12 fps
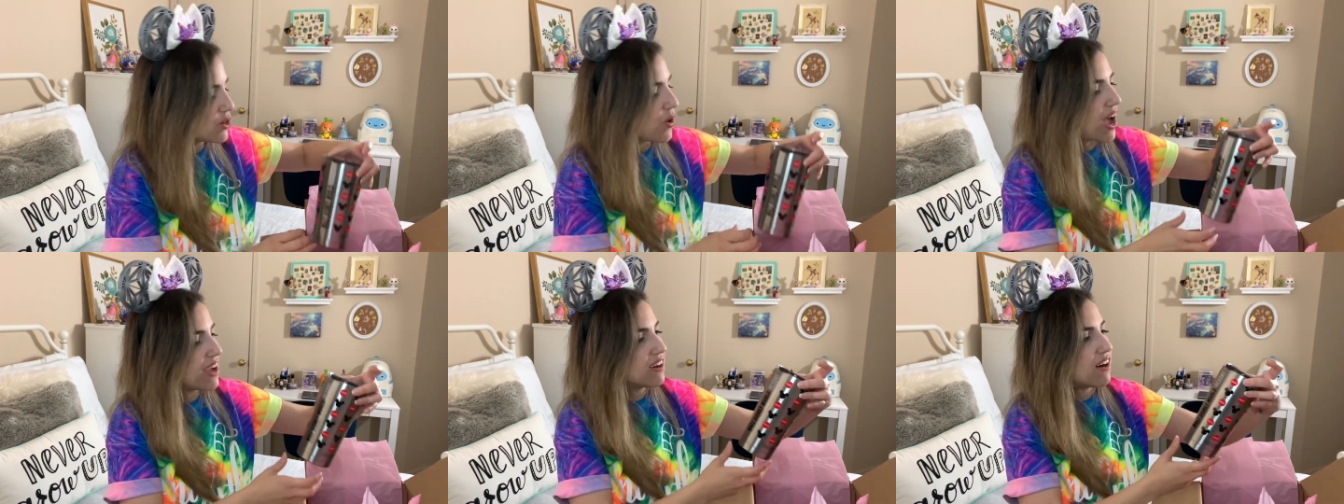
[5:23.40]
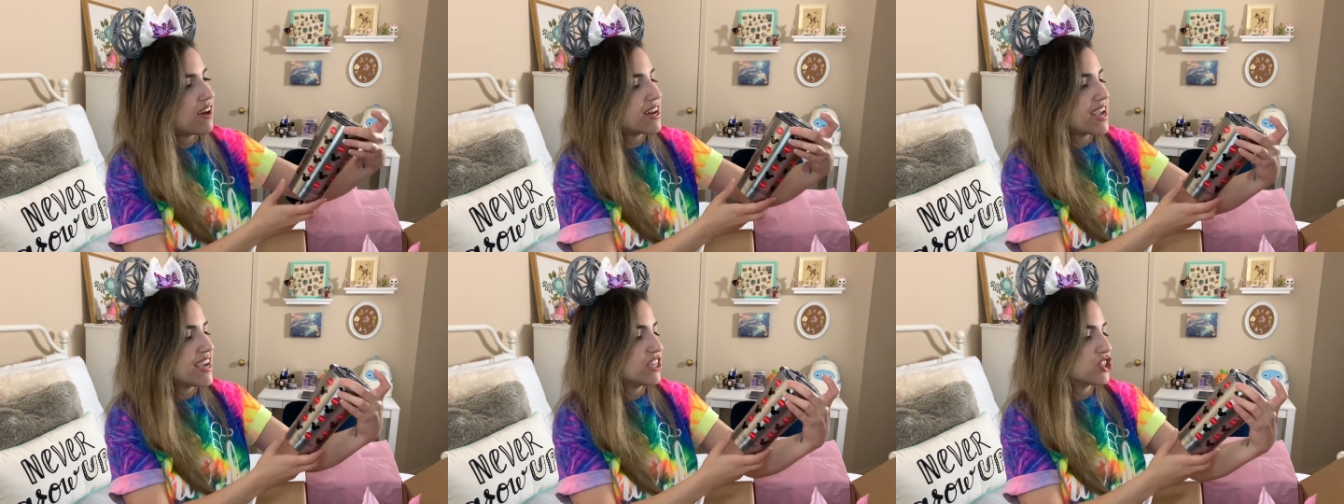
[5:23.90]
I got
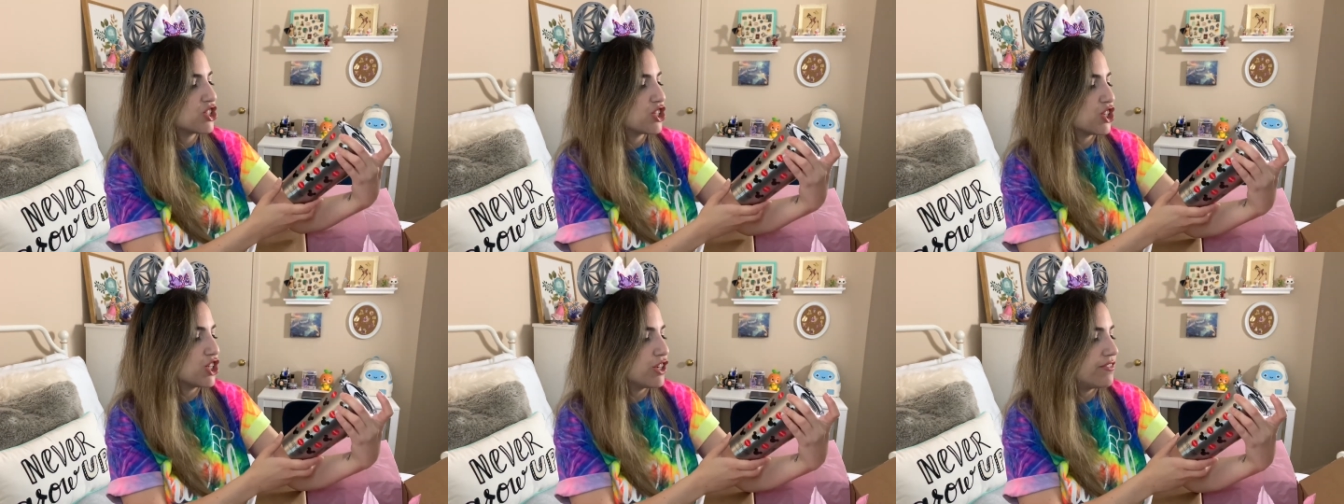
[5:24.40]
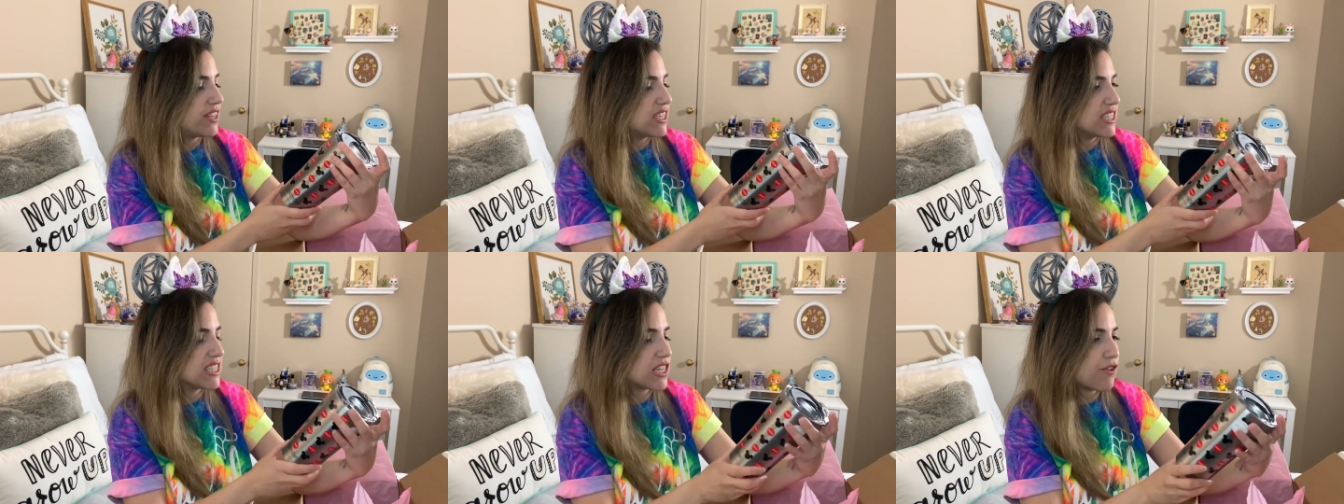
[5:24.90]
a Tervis
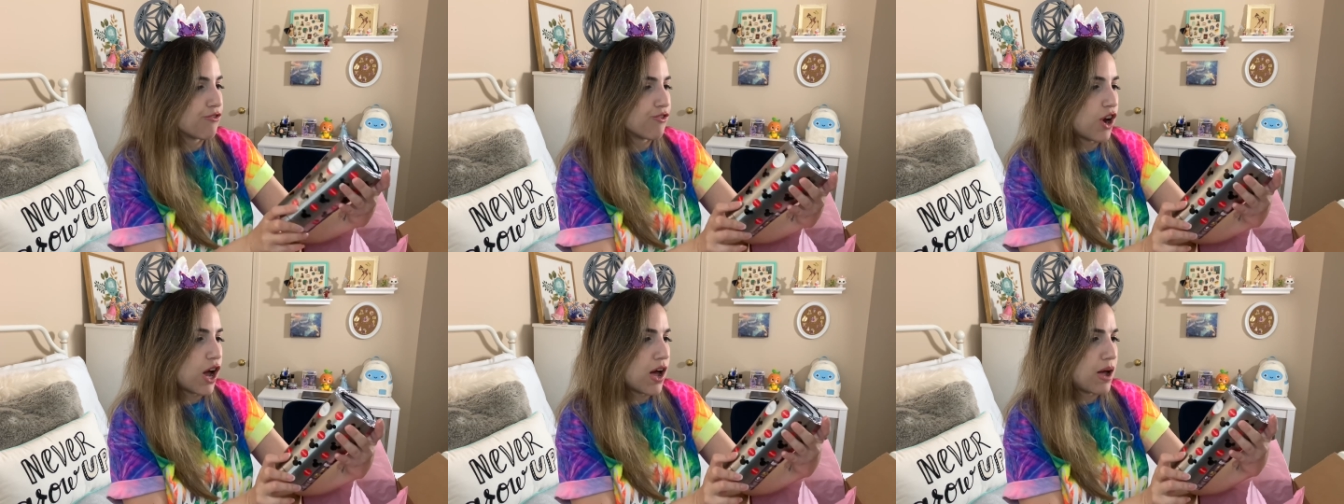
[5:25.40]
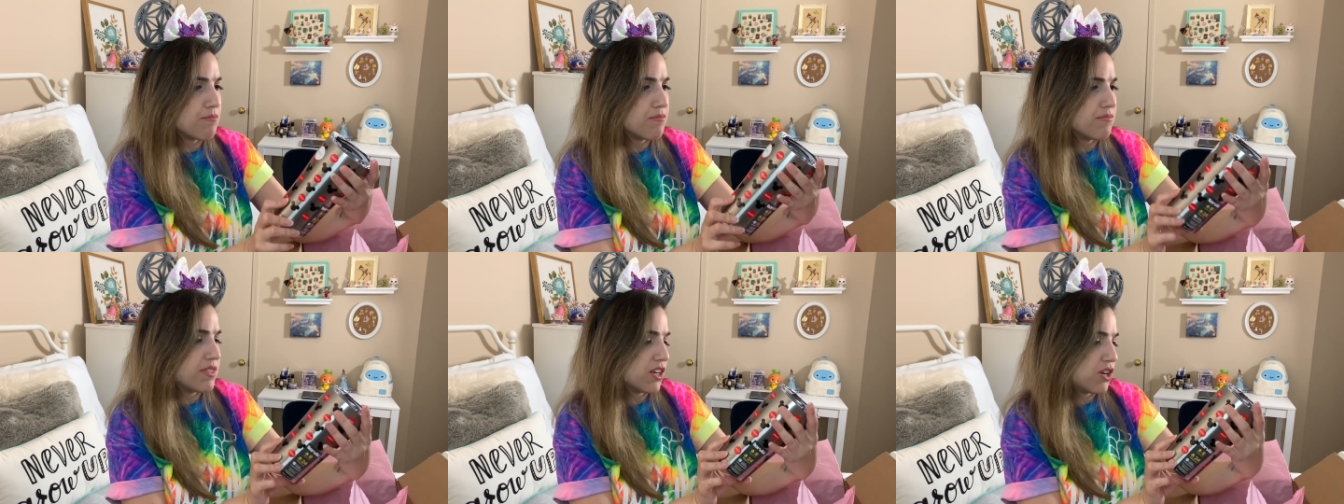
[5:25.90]

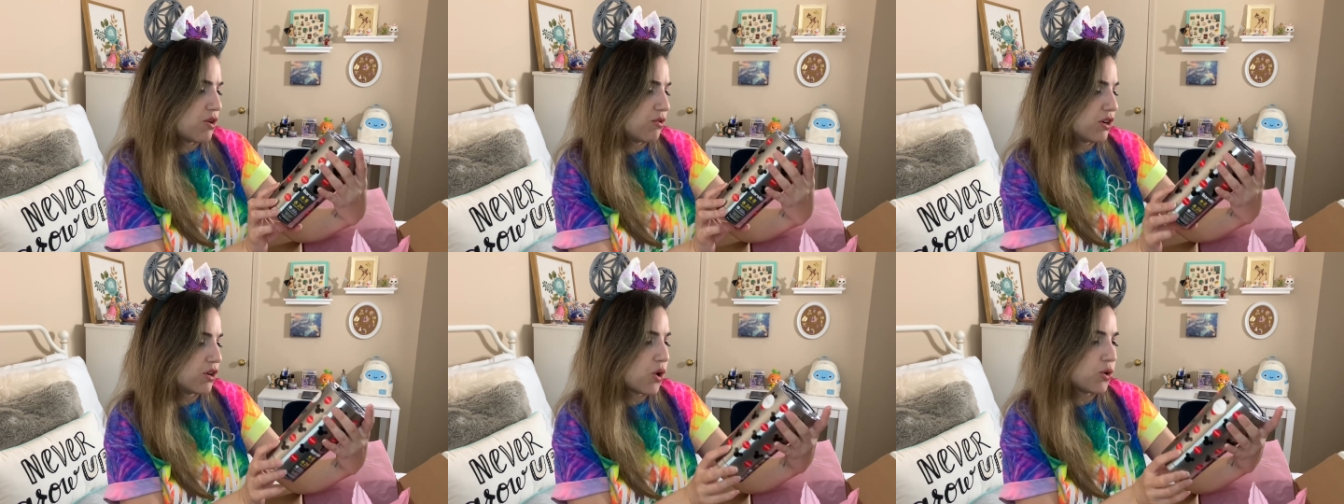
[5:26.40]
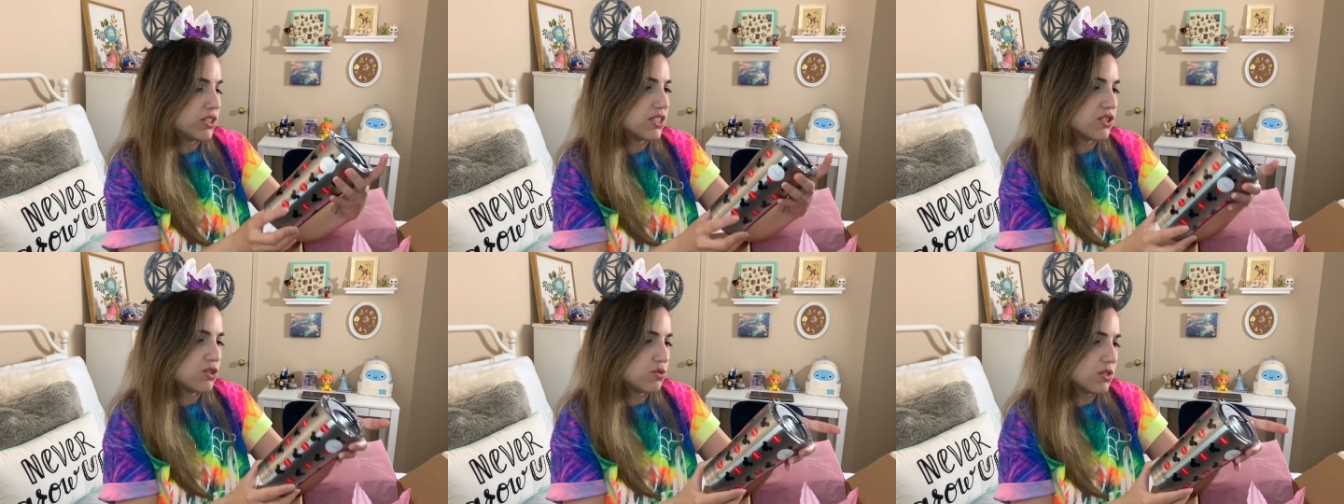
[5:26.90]
from the Coca-Cola
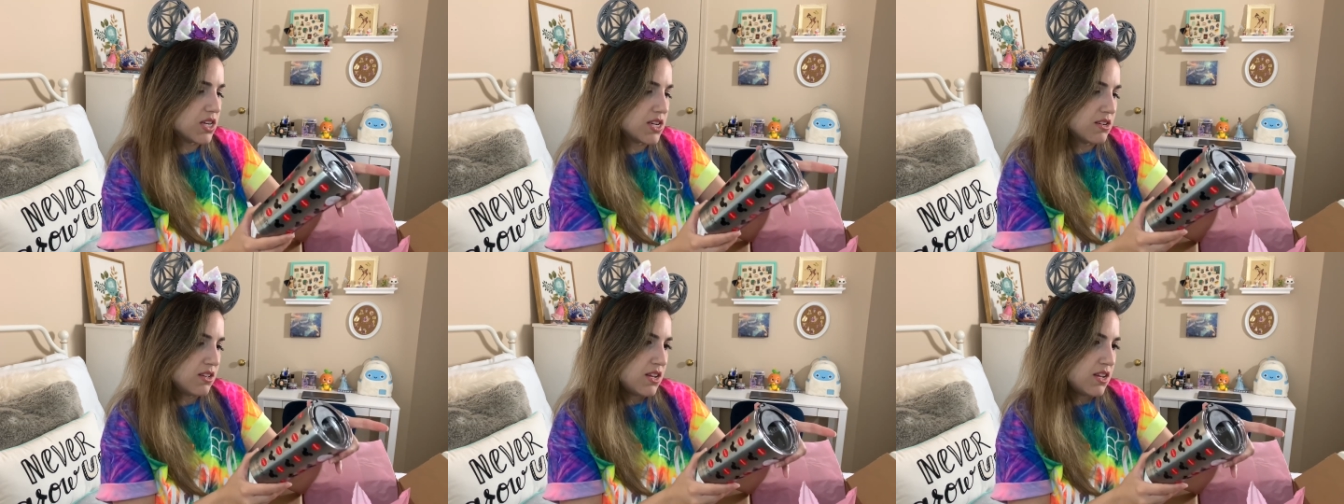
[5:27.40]
store.